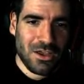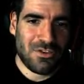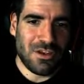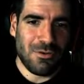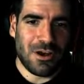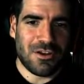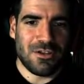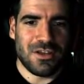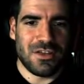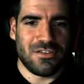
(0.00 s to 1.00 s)
What you generally want to
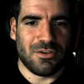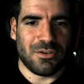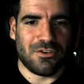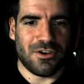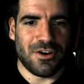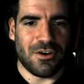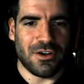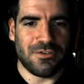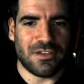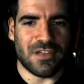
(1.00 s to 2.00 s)
do is you want to try and
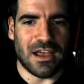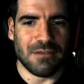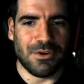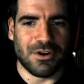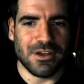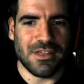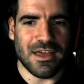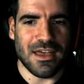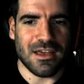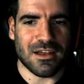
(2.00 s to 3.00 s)
hide your red stain by
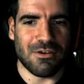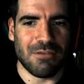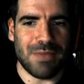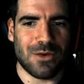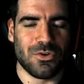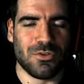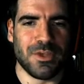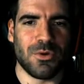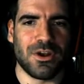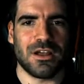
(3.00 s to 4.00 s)
there going backwards,
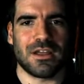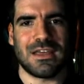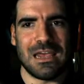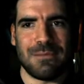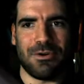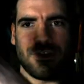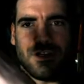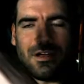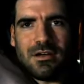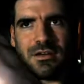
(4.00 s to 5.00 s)
but you want to keep
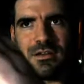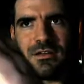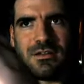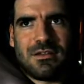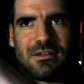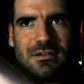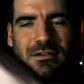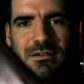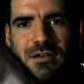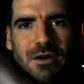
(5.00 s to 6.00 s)
on
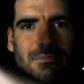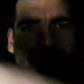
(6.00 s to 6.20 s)
going